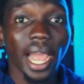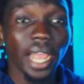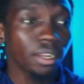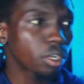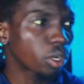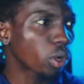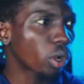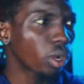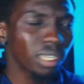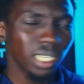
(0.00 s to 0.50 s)
I
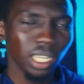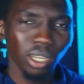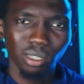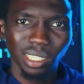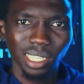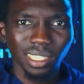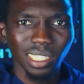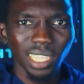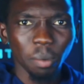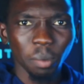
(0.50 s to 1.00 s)
recall there
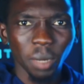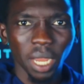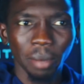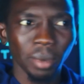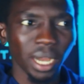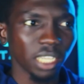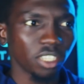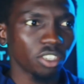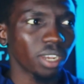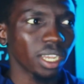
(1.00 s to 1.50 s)
was a time that
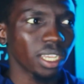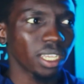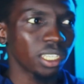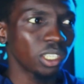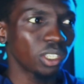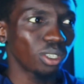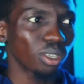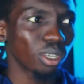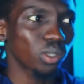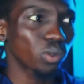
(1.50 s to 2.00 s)
my
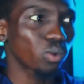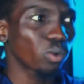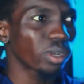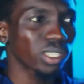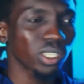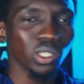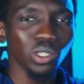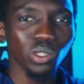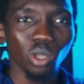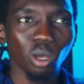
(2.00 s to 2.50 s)
tracking just
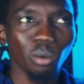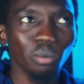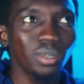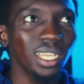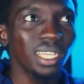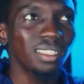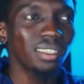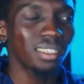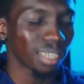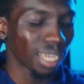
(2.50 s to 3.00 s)
wasn't
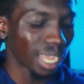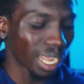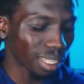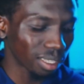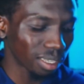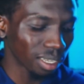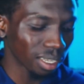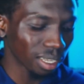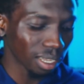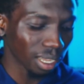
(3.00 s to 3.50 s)
updating. I
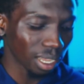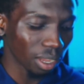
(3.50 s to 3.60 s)
think